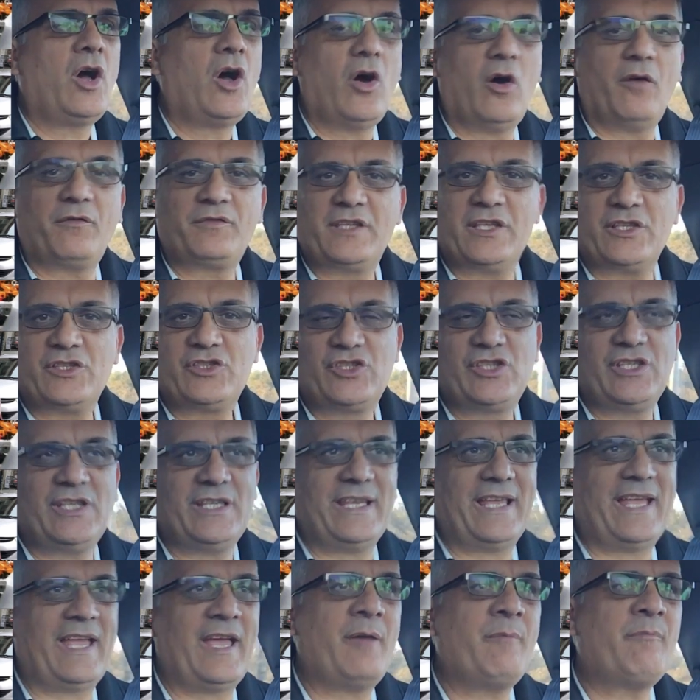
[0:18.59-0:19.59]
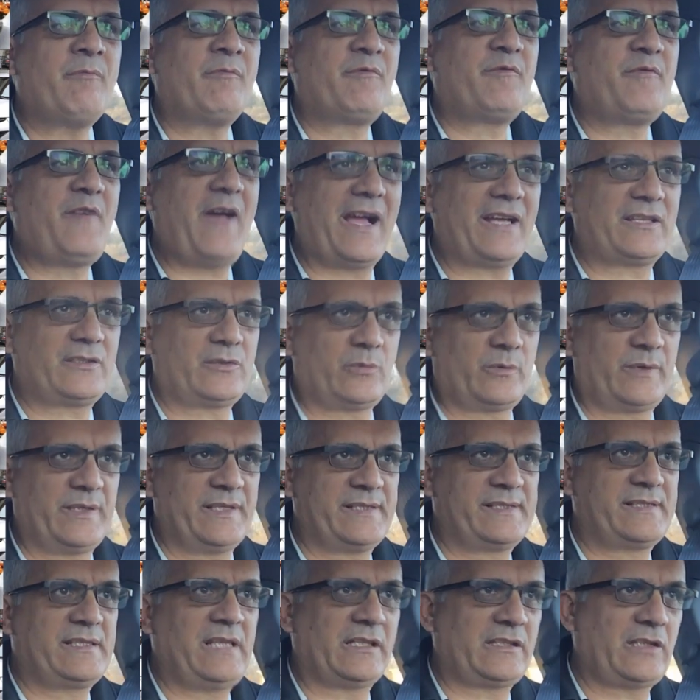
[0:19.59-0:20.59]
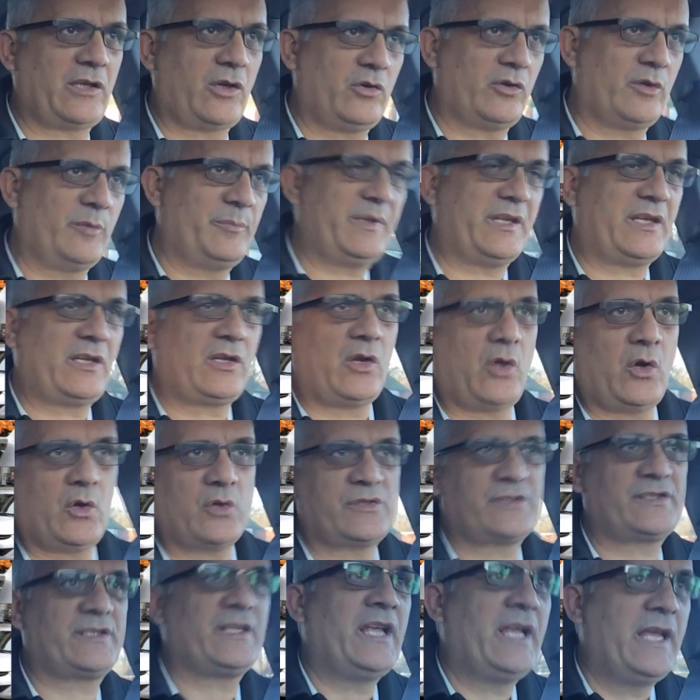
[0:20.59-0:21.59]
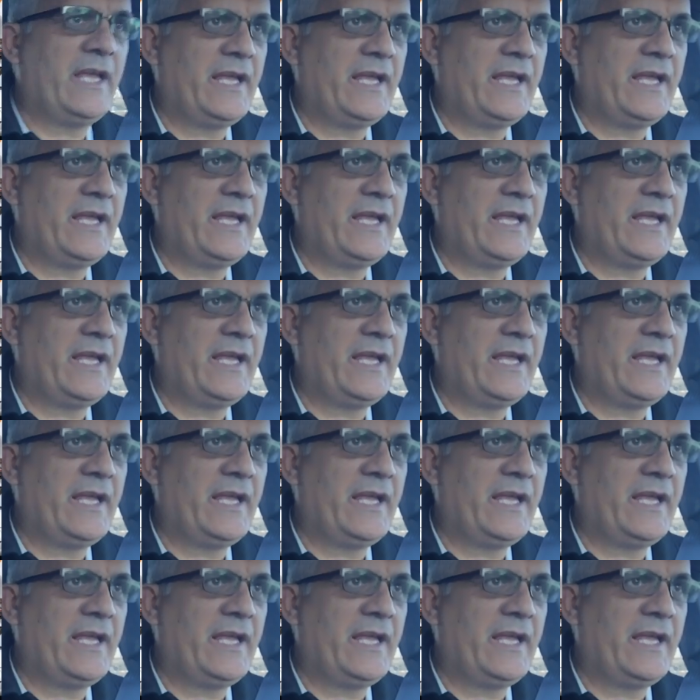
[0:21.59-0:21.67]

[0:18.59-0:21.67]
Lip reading: of the GM factories that are going to be closed